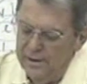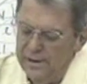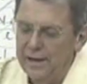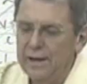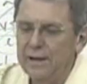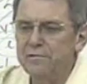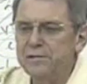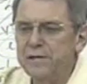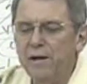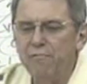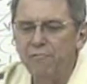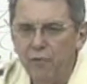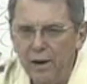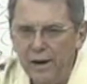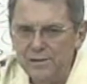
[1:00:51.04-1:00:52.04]
And
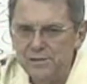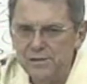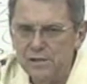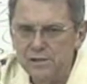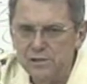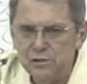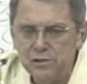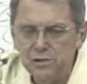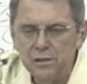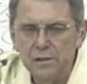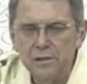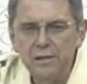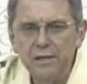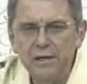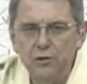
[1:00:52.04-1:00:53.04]
St. Francis,
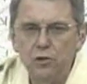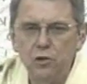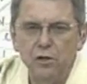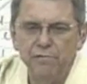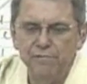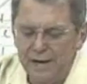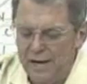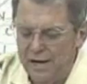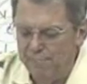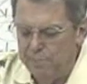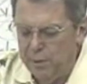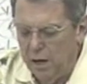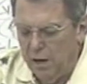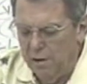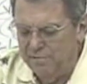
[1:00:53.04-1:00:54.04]
he took a vow of
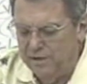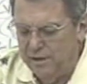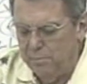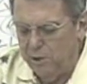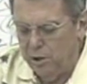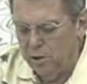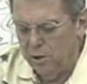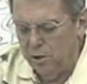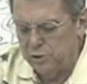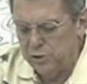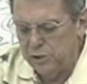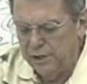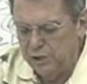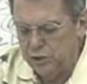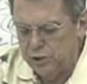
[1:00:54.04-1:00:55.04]
poverty
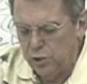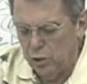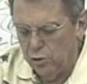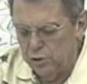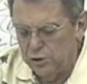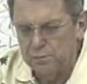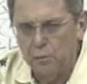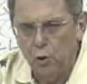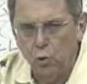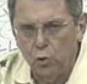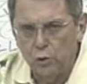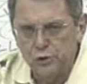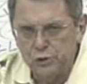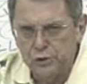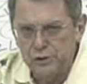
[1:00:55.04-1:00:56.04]
because he had stolen some
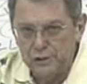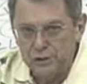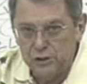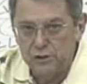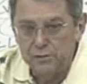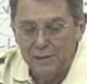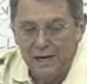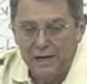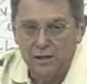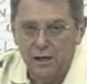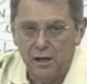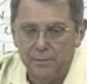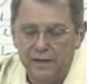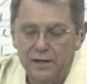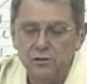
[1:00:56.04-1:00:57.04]
horses. This is my
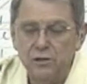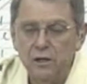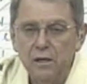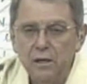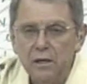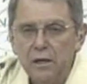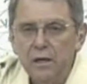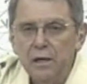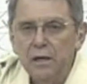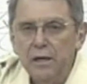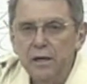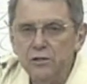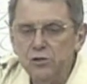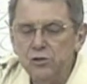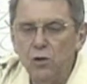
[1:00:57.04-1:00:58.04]
comments.
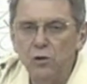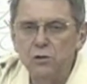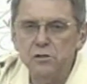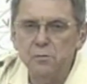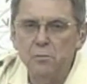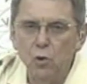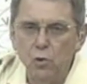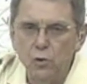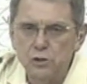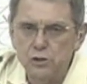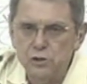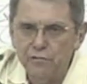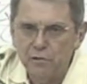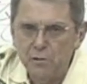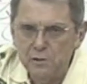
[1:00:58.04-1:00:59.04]
He had stolen some
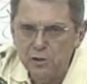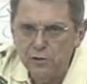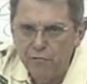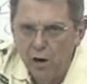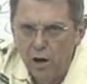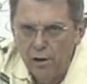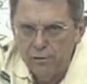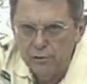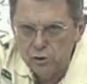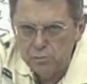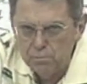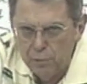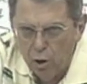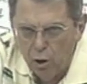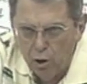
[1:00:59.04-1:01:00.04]
horses from his father's
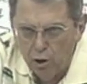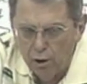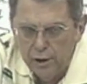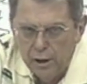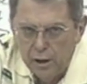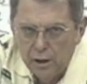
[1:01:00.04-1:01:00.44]
barn.